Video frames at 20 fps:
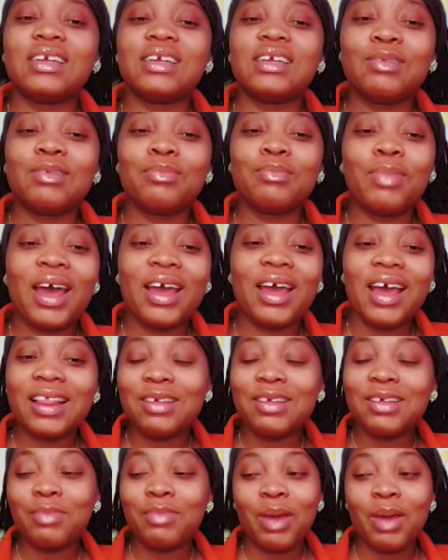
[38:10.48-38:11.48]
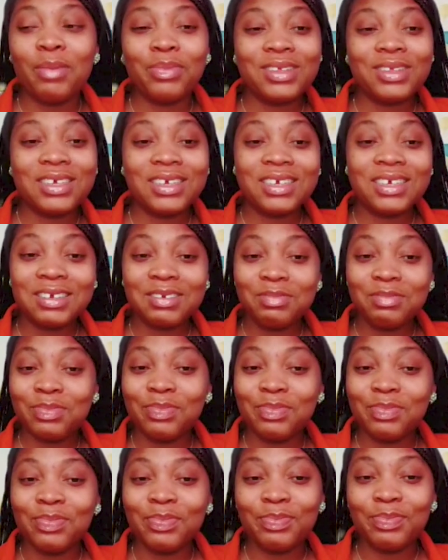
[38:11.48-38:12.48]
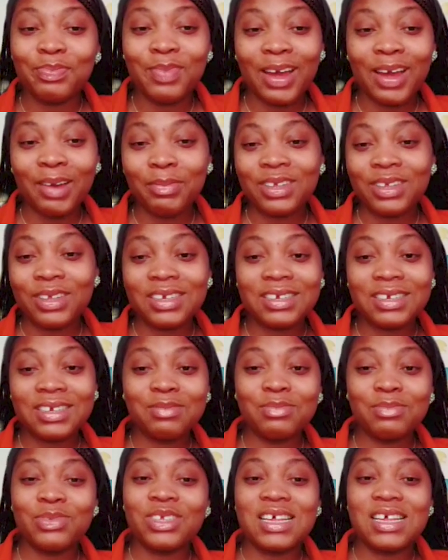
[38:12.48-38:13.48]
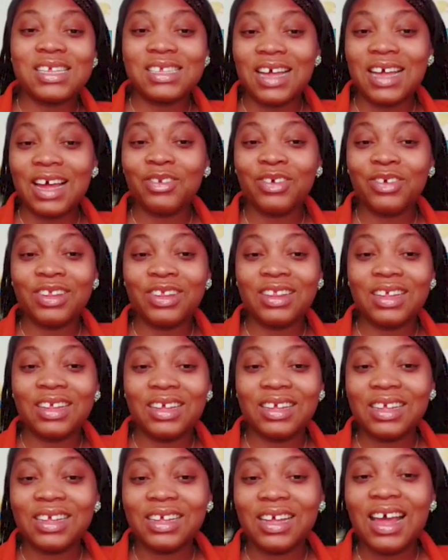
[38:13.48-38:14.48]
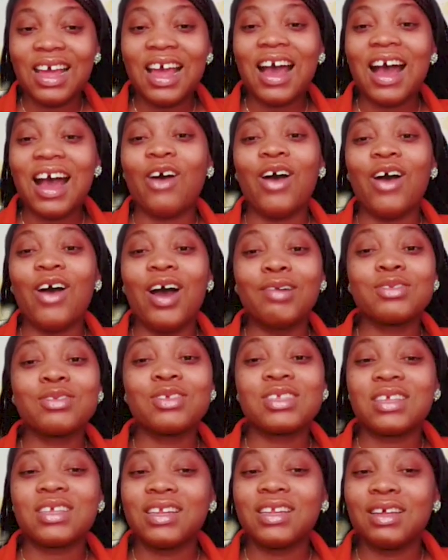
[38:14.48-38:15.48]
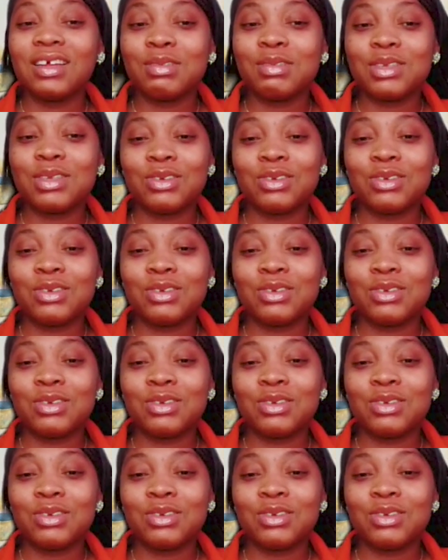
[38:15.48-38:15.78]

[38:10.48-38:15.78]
I think my importation businesses, I don't think I'll have to send them to you